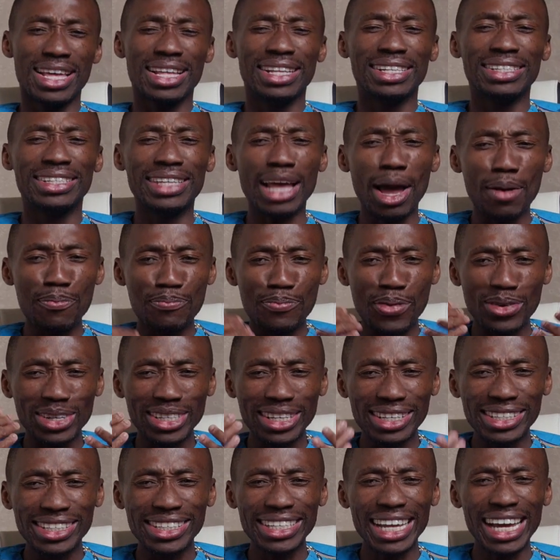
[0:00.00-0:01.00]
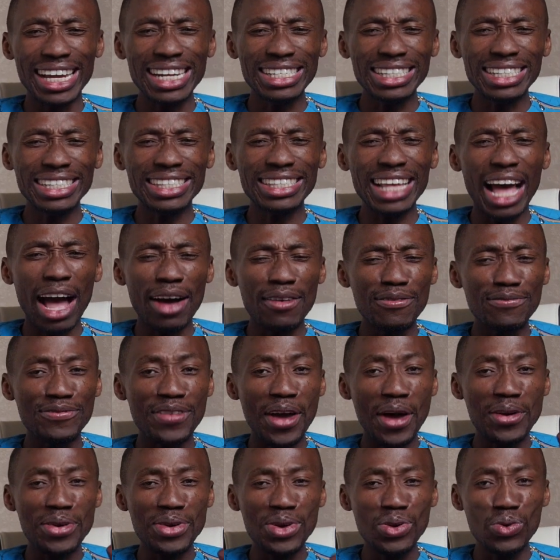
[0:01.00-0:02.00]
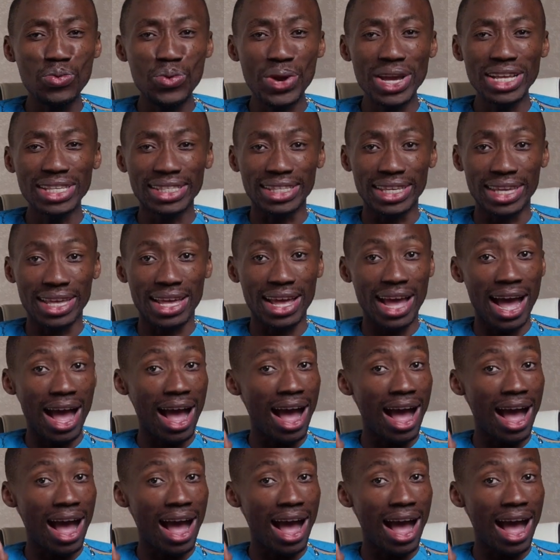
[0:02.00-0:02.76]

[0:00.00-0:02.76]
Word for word: Their personalities are very witty.